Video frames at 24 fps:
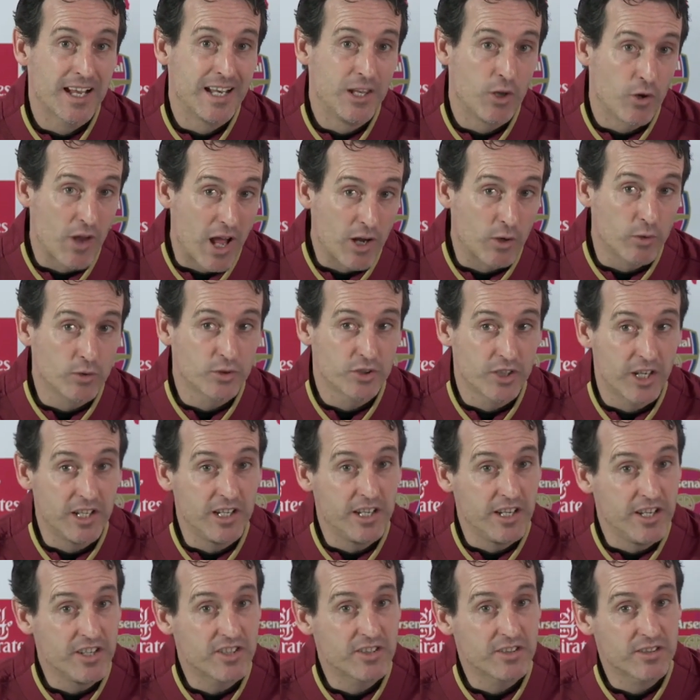Laurent
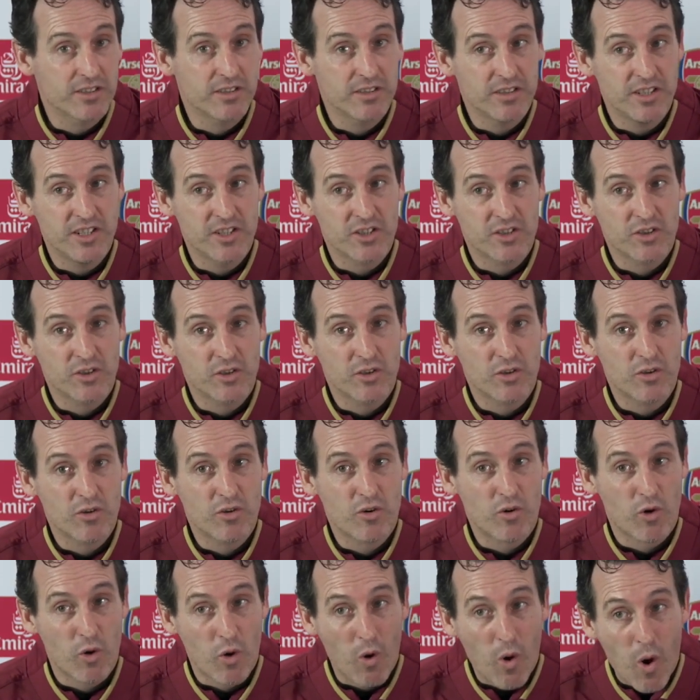Koscielny is
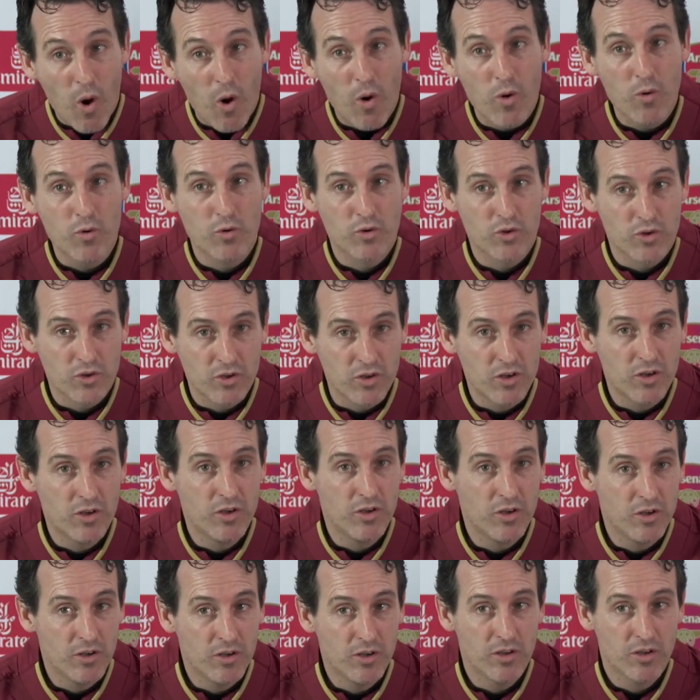close
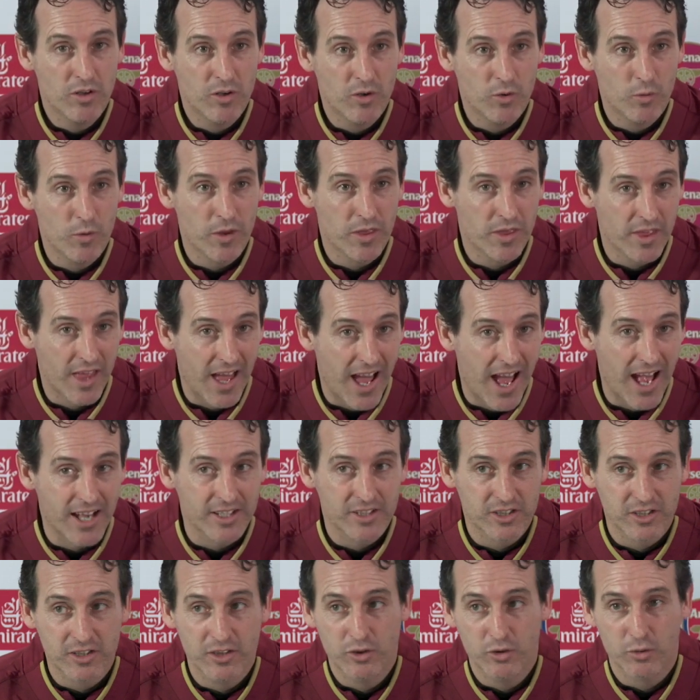with
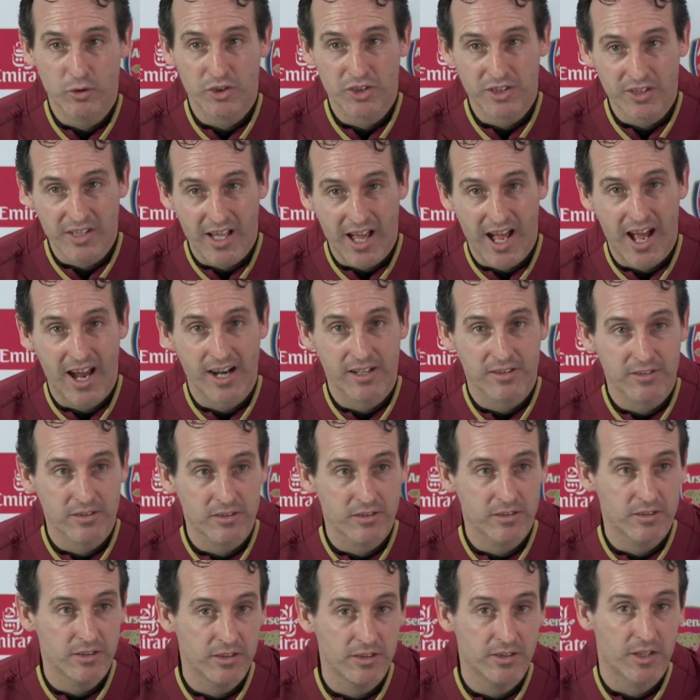us to
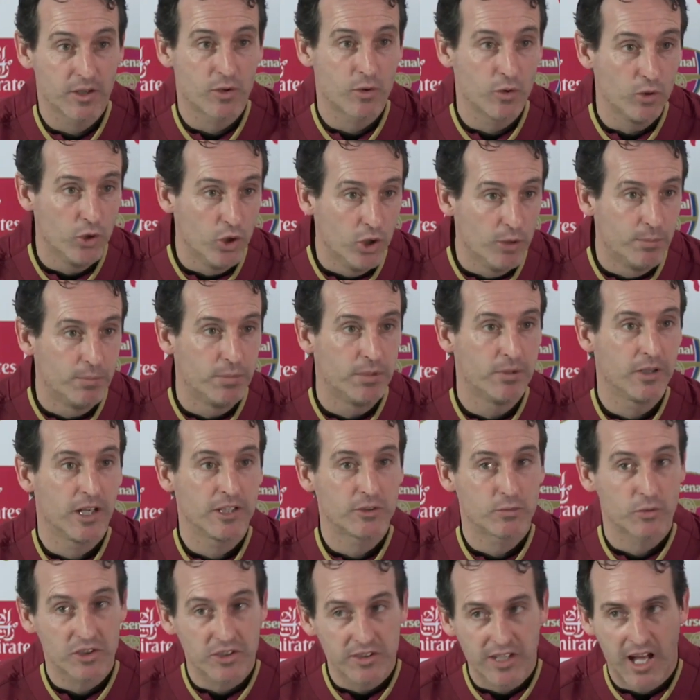start in the group
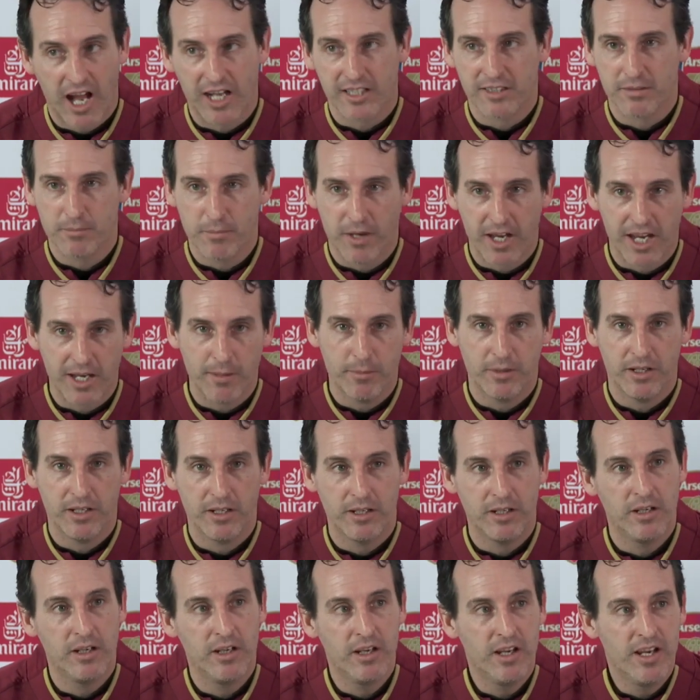and to start
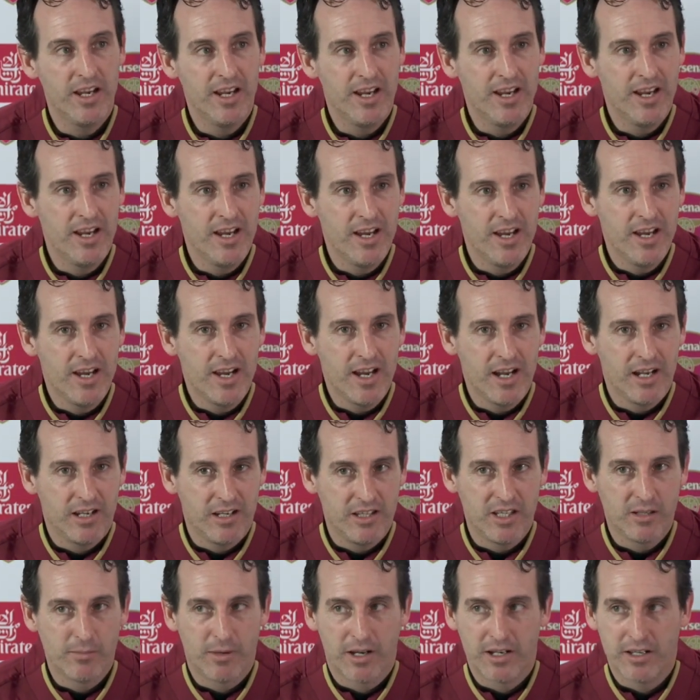maybe
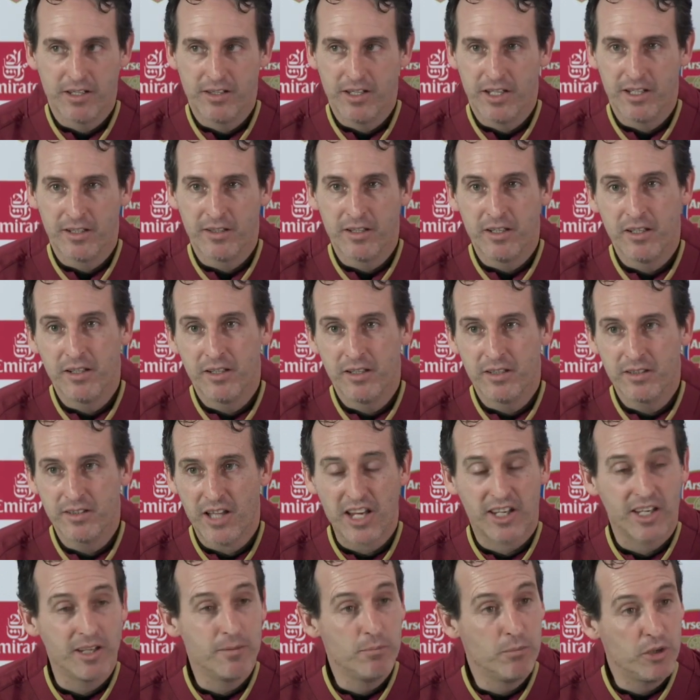little by little
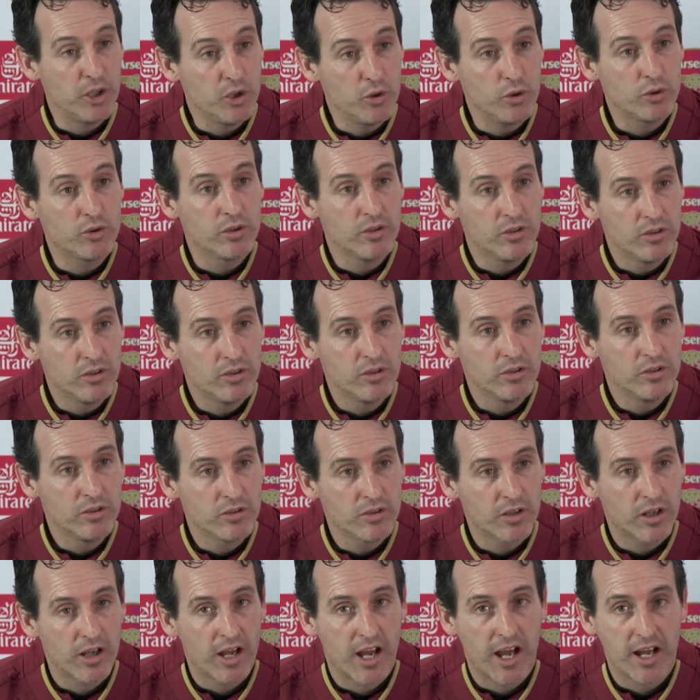taking minute,
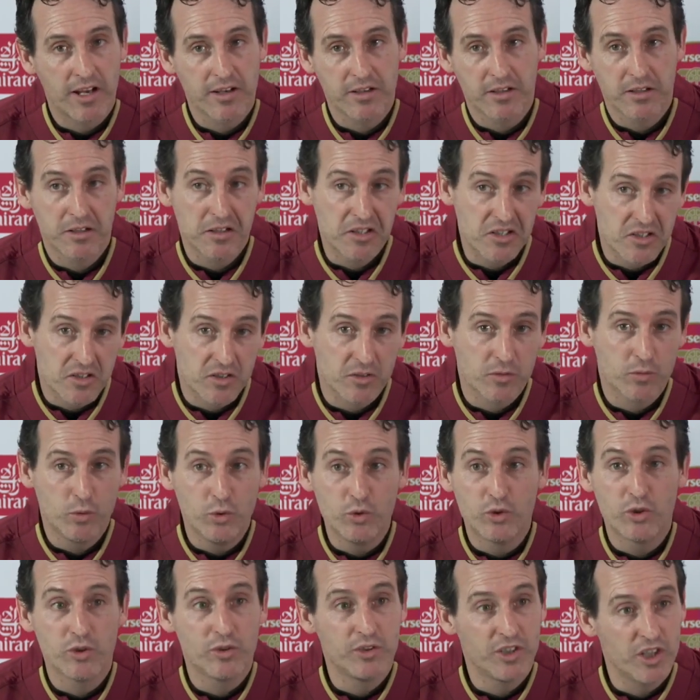and it's
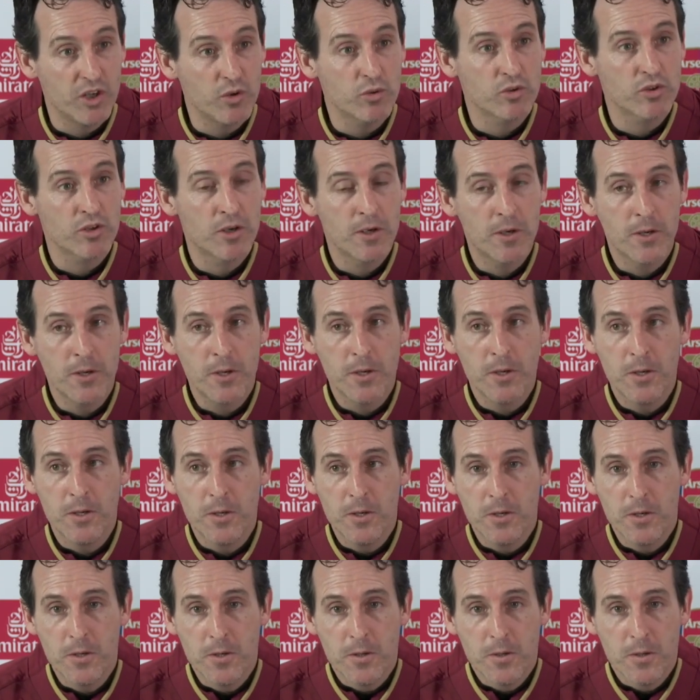good news.
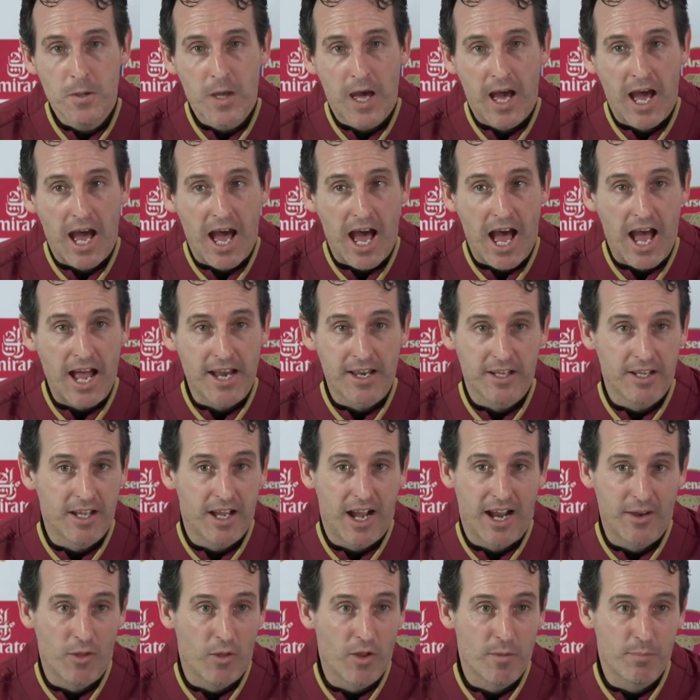And
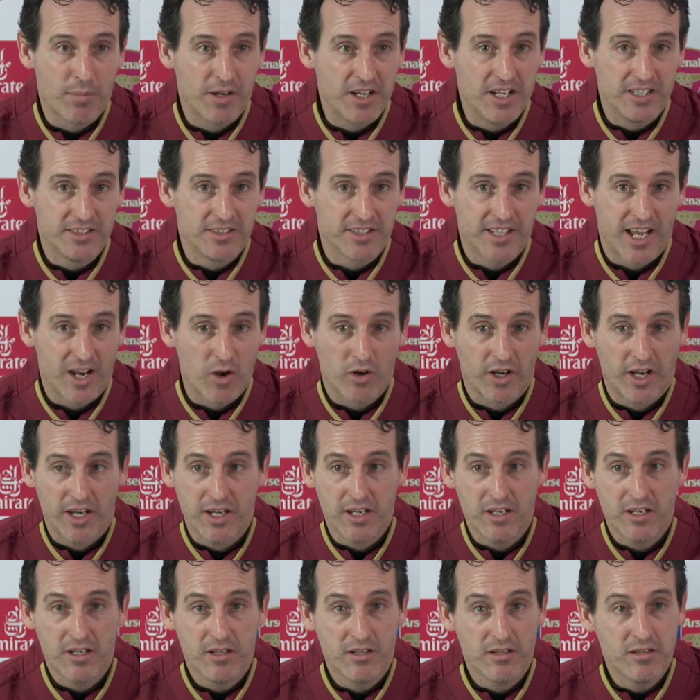another players, they are
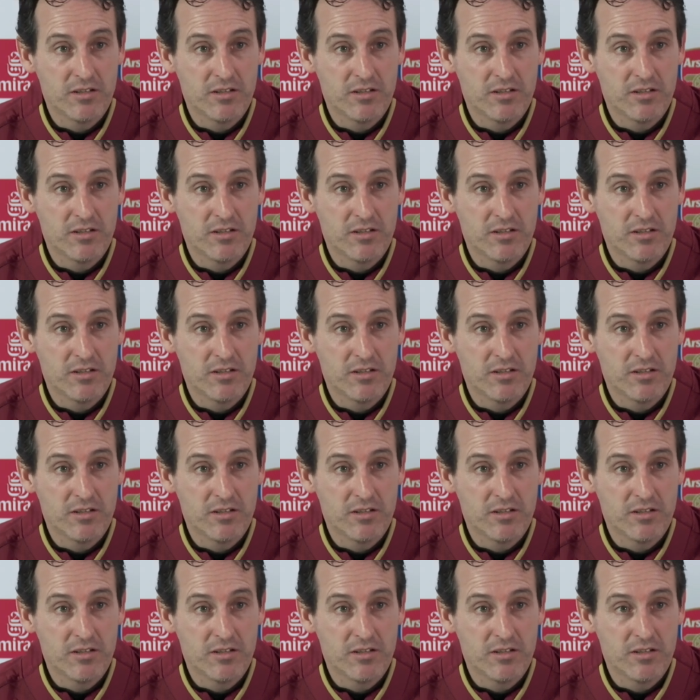okay.